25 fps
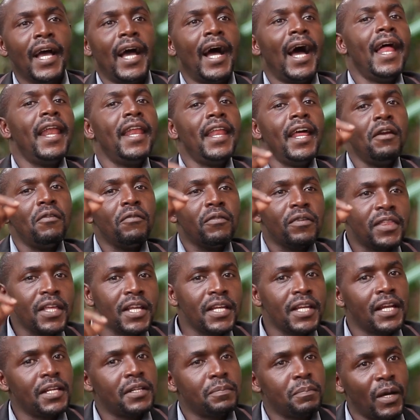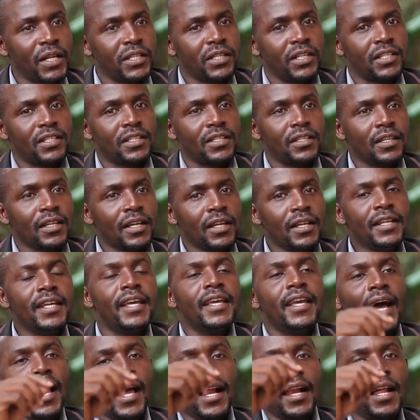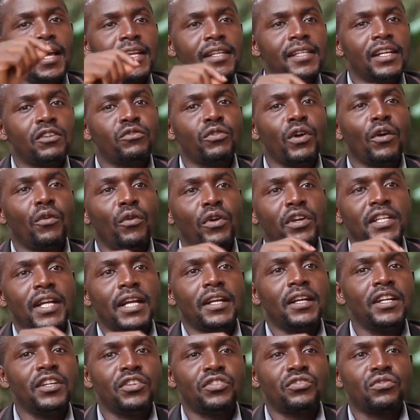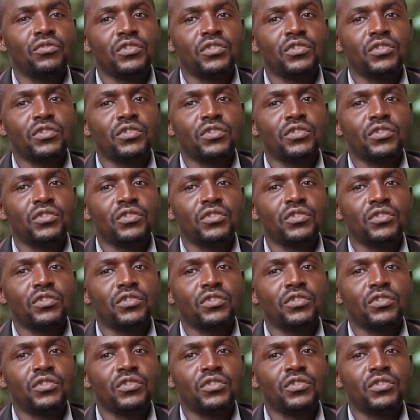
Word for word: And then within that budget, they highlight that we are going at least